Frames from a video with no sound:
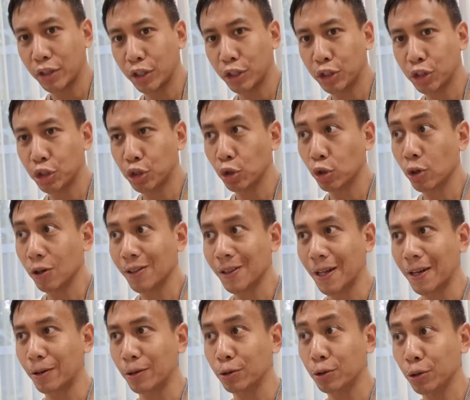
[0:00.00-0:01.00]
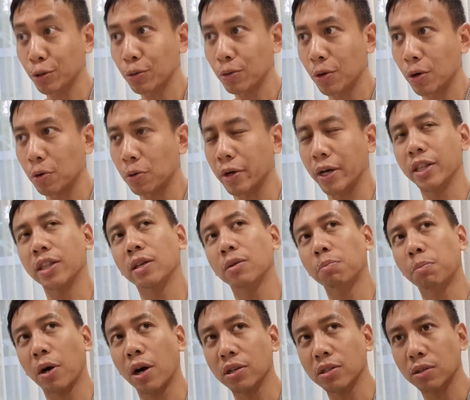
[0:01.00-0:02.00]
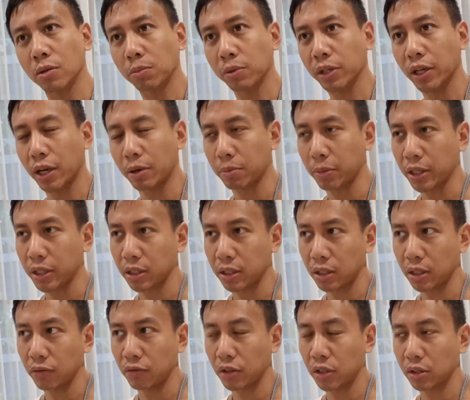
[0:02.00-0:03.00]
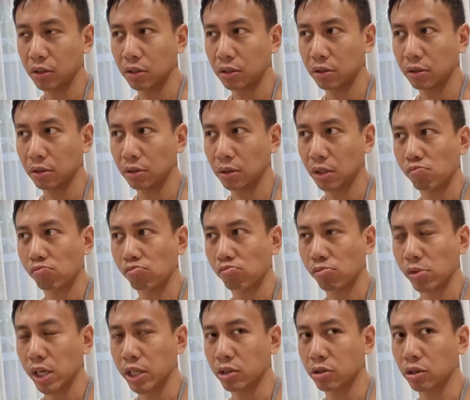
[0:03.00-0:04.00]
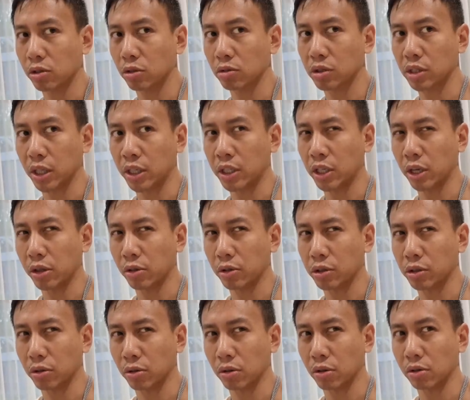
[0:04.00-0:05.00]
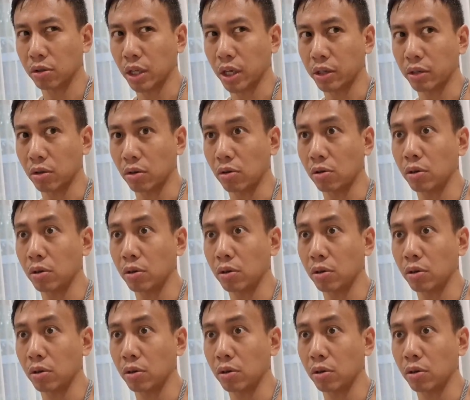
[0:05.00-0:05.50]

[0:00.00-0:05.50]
a sugar glider duo, and then possibly I might even introduce another sugar glider.